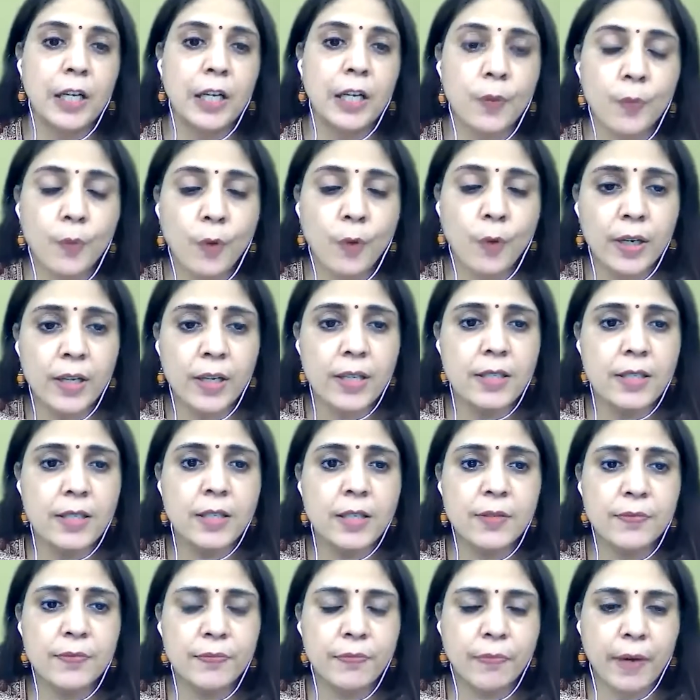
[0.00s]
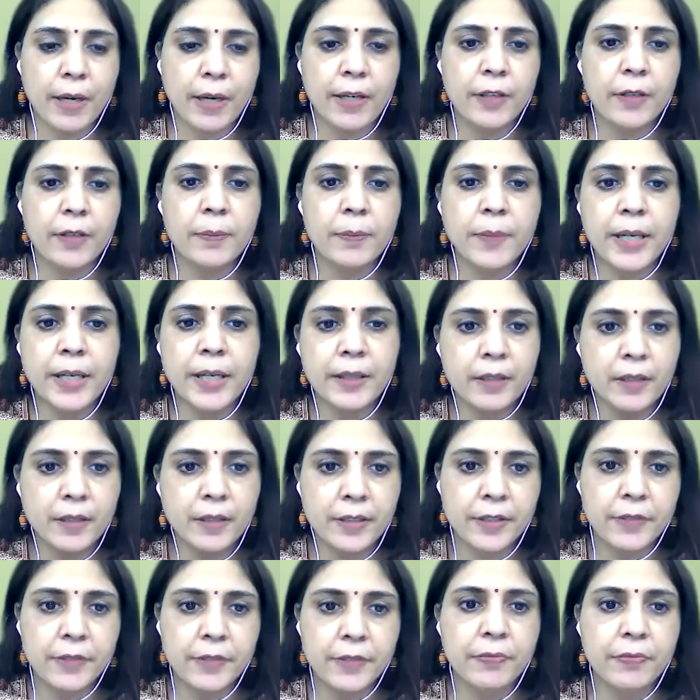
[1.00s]
Now, what is this
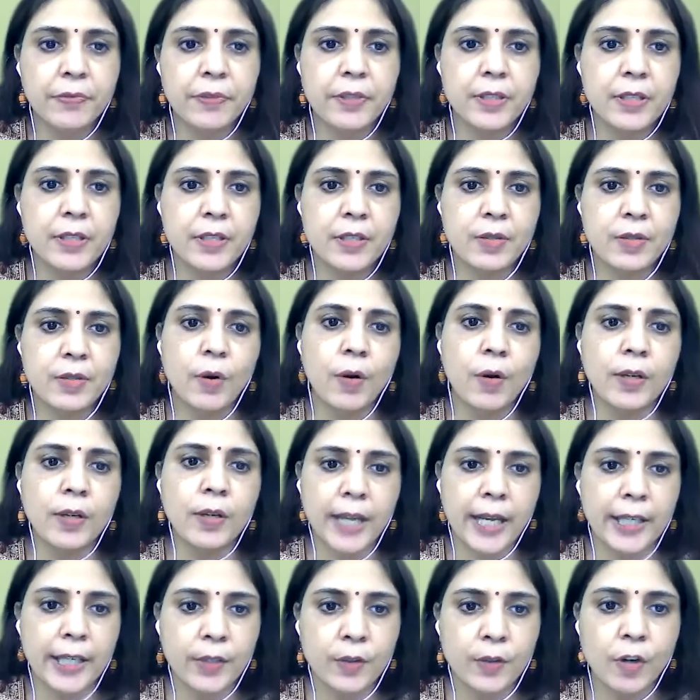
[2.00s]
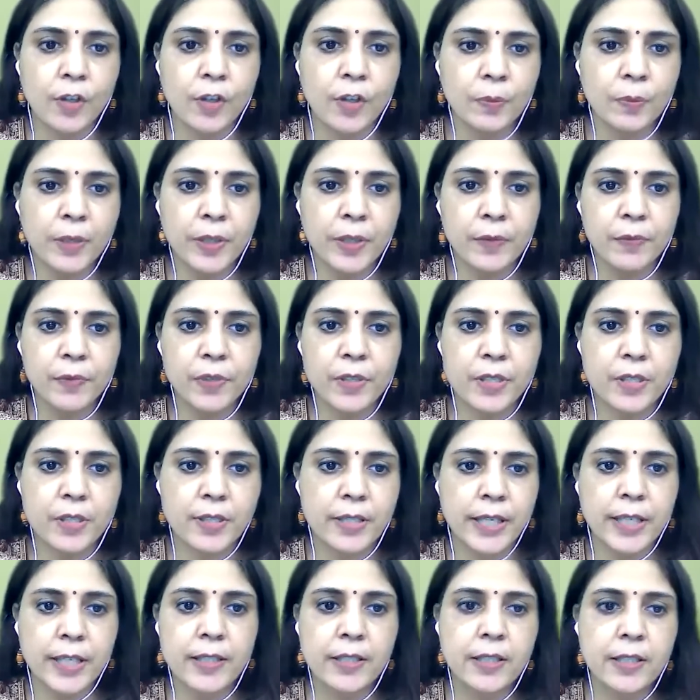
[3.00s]
fundamental difference or dichotomy which
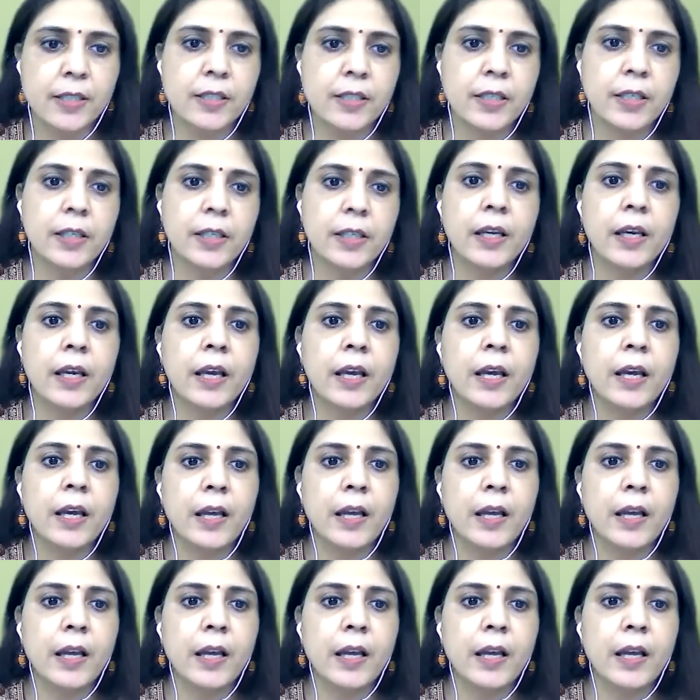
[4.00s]
is existing